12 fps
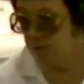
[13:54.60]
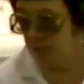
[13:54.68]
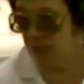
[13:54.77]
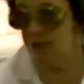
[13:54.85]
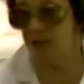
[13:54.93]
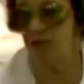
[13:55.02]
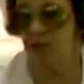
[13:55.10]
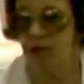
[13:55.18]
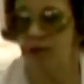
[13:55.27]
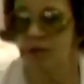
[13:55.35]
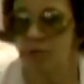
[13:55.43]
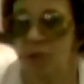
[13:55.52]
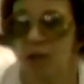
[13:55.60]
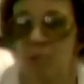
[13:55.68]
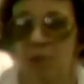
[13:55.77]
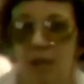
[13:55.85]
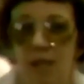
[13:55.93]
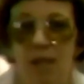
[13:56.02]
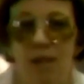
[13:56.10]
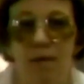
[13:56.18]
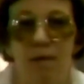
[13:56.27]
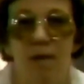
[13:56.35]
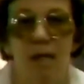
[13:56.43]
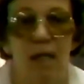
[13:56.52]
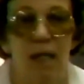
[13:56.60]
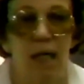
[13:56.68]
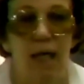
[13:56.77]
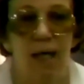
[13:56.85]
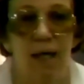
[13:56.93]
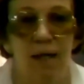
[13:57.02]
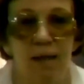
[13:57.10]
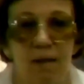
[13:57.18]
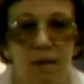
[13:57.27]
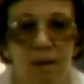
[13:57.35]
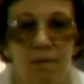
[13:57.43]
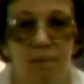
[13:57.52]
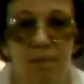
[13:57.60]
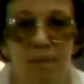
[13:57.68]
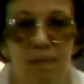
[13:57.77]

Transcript: my sister-in-law's property here. And um,